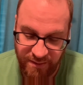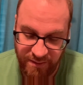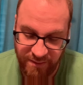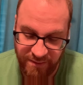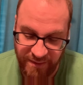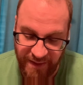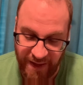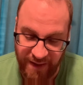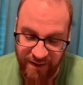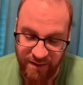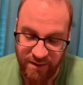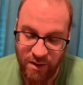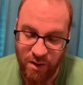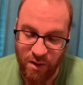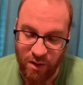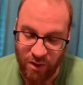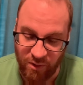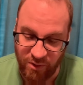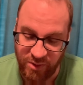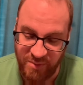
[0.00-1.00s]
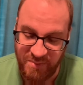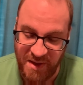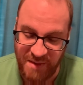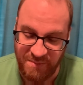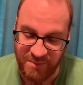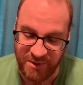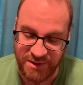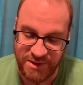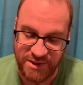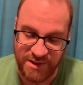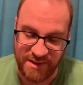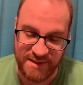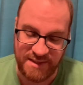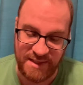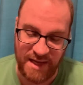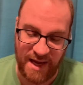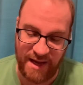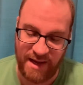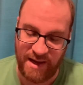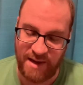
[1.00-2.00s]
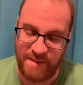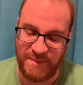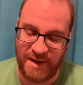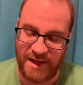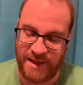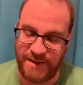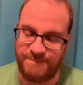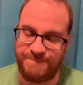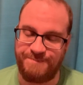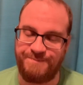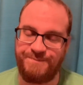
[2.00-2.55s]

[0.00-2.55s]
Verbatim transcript: Then all the people shall say amen.